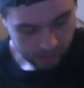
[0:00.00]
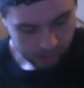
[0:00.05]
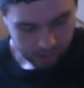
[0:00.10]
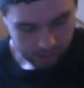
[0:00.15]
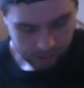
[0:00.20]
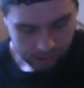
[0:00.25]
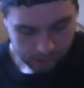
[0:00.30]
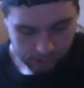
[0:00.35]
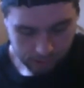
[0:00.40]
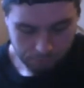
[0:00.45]

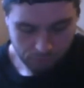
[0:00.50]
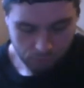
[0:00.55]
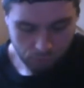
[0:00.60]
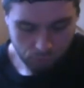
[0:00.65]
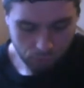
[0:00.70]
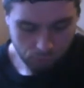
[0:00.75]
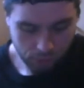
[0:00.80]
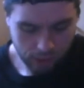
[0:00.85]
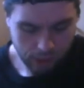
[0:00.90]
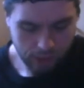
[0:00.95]
yep.
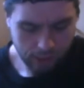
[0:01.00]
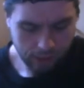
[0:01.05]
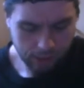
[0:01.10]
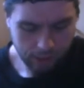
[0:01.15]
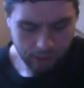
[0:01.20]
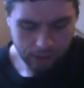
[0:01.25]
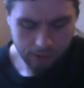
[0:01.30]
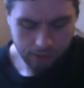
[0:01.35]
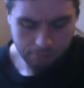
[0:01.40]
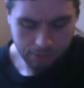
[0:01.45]
What I
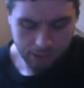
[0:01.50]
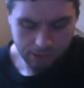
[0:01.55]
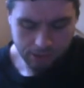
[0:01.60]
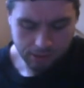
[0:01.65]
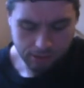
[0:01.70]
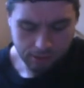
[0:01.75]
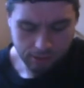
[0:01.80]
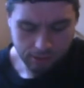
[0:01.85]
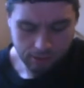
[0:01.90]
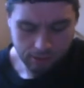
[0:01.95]
like about
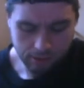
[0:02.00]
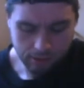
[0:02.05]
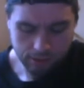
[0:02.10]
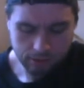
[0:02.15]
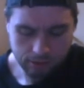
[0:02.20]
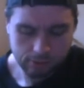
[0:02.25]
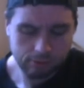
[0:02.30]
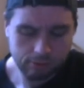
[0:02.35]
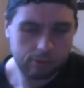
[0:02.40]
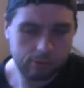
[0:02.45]
this
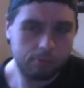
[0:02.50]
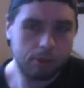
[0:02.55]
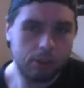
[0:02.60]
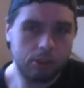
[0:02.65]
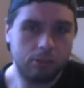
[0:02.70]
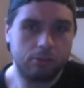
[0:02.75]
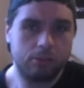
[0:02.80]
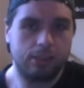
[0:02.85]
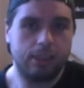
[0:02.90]
console the most,